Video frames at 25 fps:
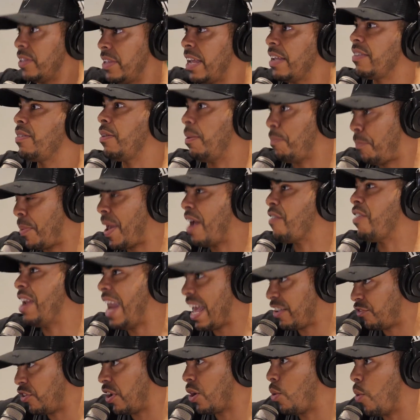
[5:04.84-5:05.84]
There's bare
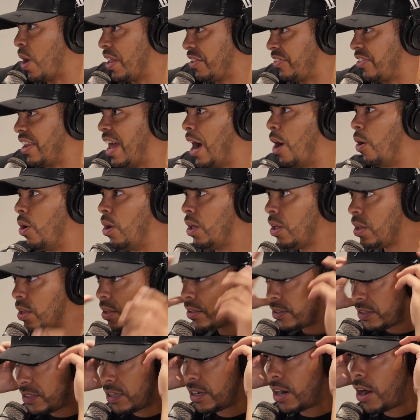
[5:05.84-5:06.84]
electric ones now.
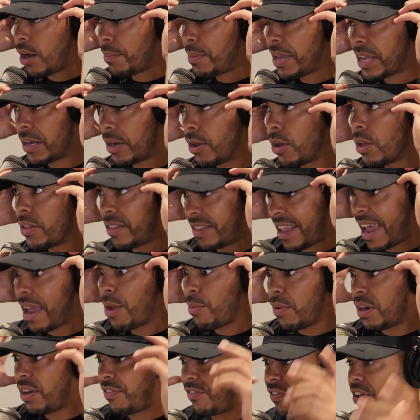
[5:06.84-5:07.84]
You know what I mean? They
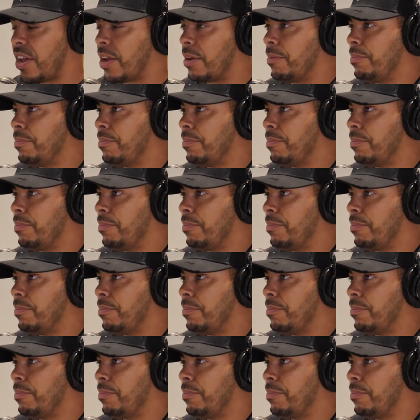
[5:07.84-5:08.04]
were the thing.